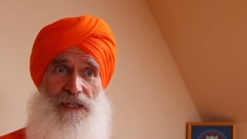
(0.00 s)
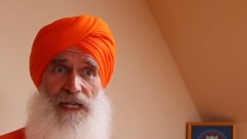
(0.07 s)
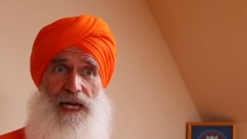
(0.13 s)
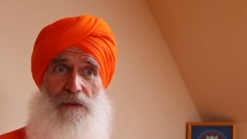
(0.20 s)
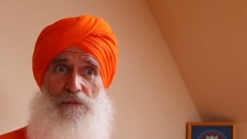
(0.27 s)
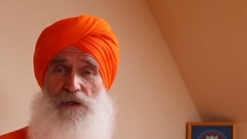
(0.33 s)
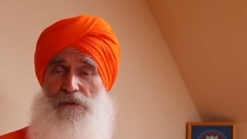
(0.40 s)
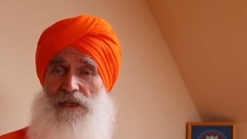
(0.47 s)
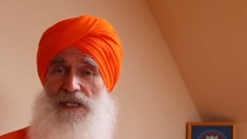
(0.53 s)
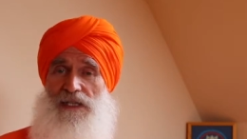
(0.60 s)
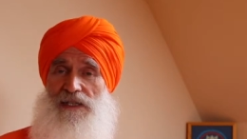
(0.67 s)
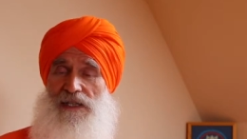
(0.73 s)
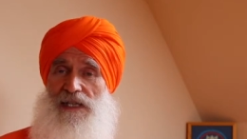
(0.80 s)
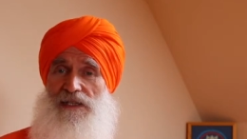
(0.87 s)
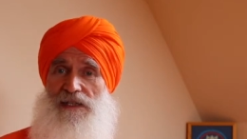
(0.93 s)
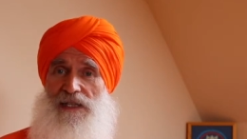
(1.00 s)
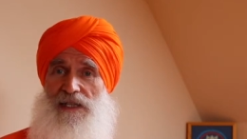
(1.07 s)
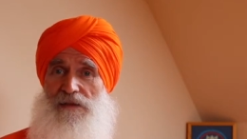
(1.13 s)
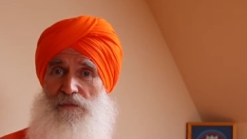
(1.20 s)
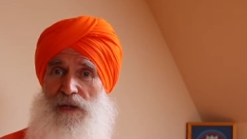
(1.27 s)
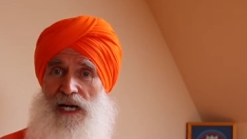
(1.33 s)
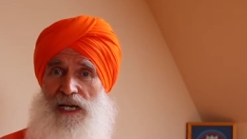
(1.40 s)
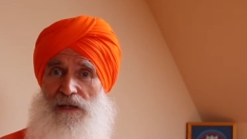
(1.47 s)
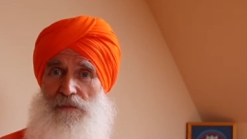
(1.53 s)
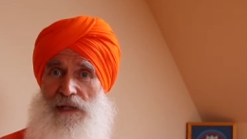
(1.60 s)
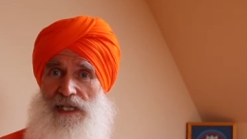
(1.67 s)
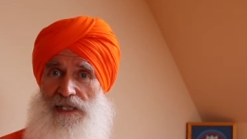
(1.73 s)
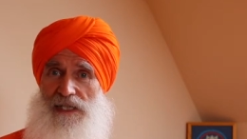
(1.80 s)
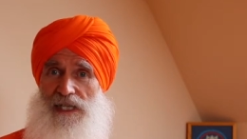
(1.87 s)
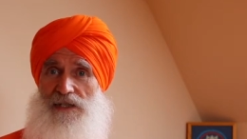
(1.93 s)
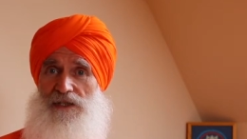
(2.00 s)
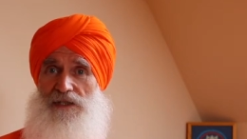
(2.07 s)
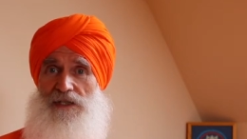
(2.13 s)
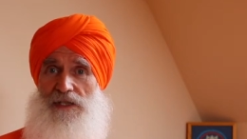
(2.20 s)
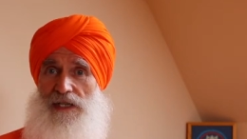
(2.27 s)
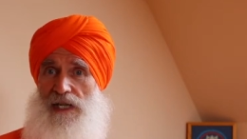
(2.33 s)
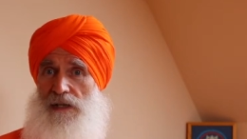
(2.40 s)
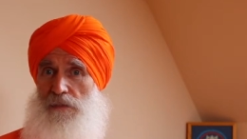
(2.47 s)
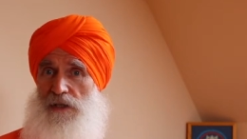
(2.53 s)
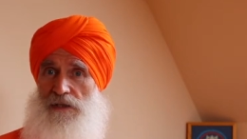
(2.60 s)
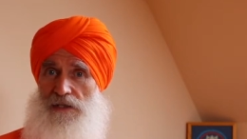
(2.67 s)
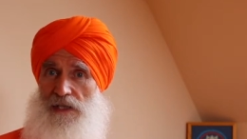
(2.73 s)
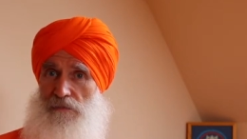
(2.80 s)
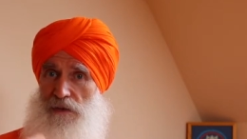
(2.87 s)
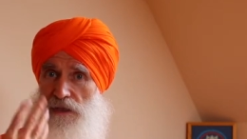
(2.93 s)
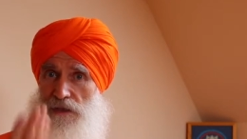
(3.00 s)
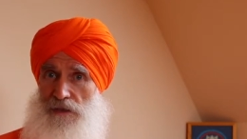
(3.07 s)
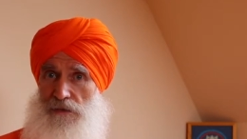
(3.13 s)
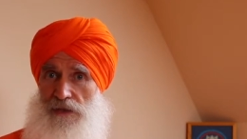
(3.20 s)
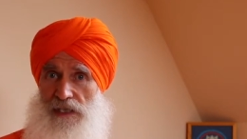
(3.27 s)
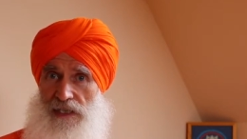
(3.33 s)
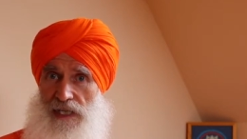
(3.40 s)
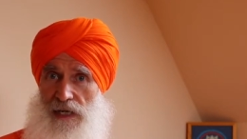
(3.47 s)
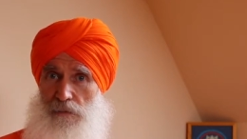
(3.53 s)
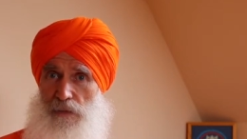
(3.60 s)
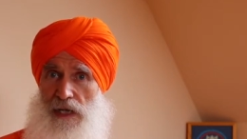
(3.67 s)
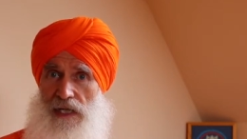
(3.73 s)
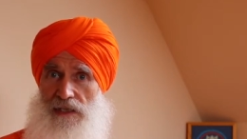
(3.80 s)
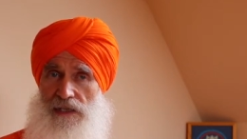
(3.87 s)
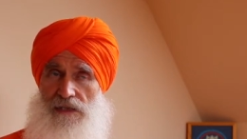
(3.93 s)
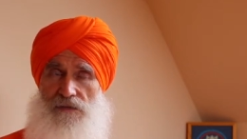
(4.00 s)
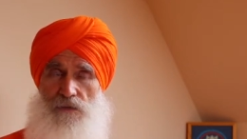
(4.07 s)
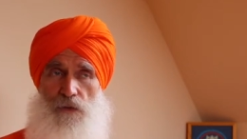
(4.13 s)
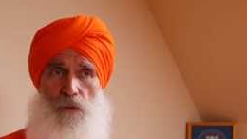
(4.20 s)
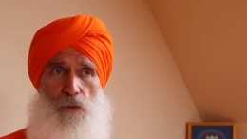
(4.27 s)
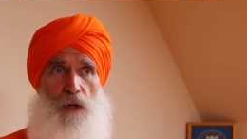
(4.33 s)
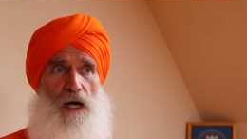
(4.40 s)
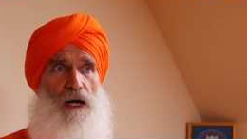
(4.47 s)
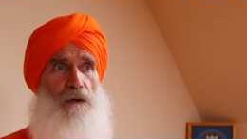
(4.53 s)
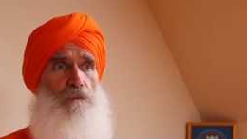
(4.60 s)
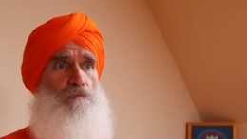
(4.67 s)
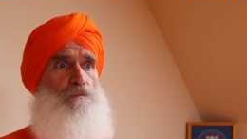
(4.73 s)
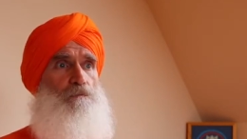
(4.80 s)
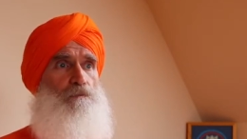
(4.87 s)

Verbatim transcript: came to me in, in, in my meditation today because I've been using that practice for a while.